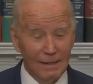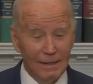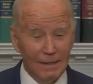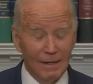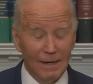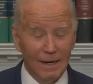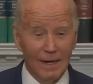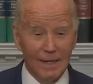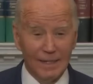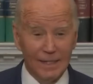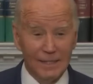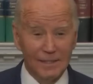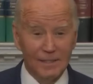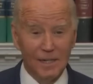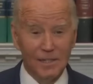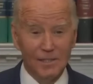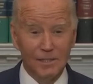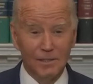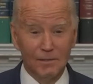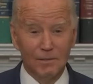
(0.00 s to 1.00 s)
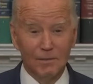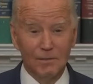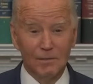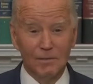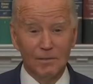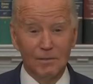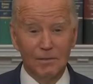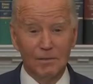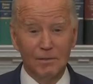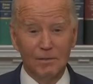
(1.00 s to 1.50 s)
I guess I should
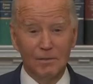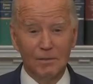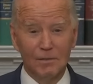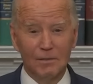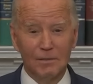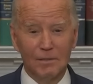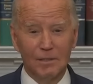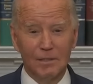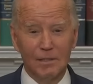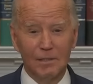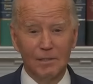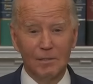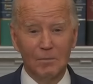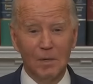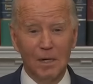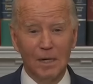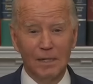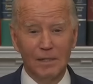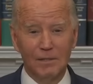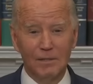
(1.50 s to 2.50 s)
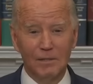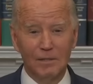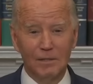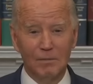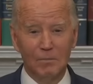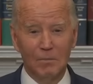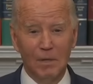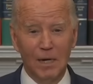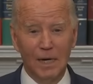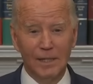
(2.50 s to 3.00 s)
clear my
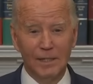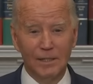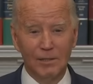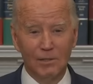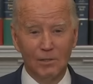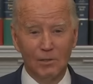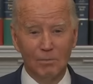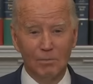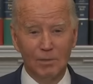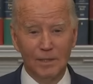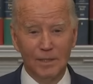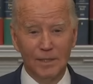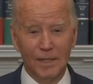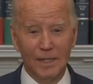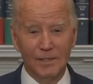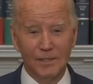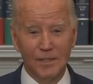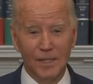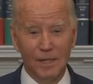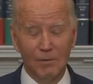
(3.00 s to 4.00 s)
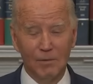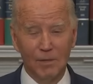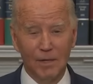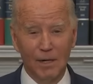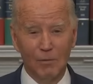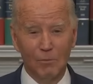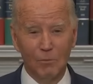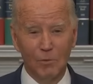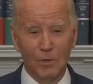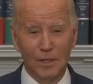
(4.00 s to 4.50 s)
mind here a little bit and not say what
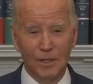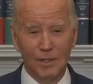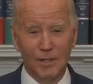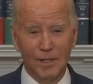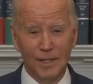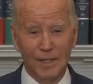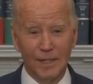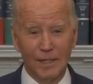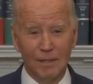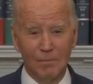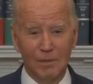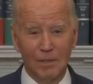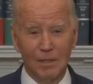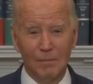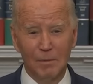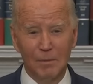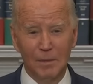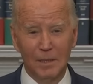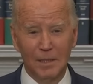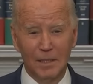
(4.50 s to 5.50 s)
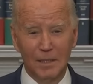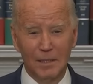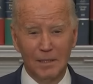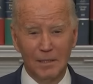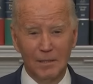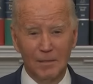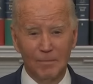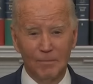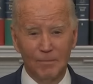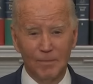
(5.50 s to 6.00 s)
I'm really thinking. But let me be
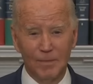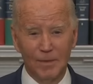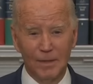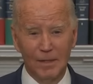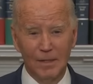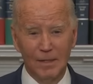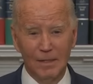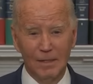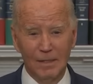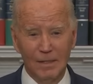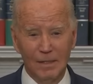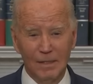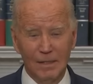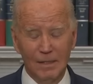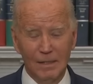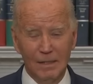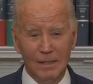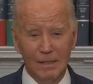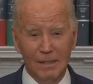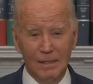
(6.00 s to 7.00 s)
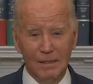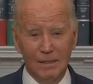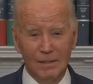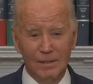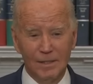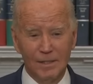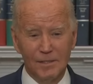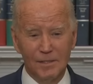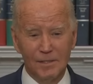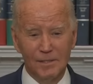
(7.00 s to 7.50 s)
clear.
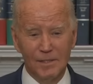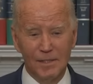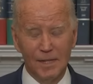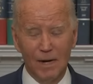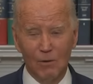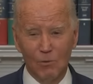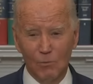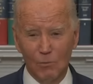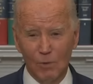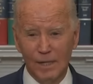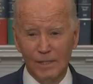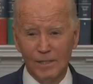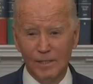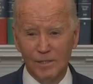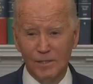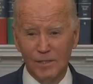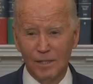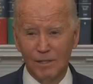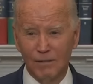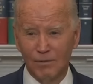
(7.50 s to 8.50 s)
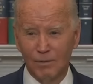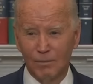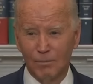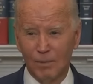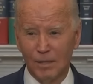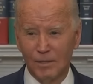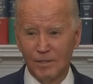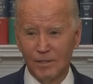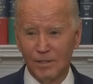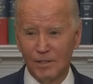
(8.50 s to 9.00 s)
This is an outrageous thing for a
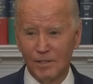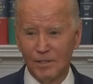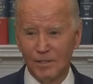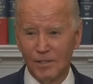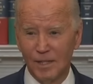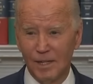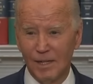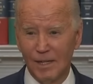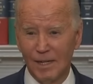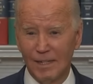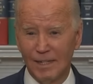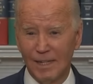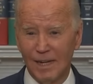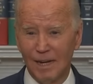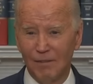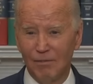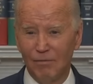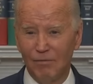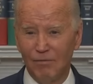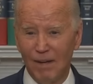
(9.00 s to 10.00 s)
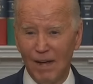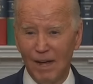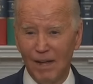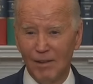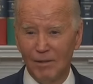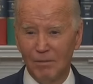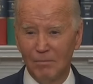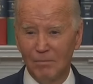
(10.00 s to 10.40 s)
president to say. I can't fathom.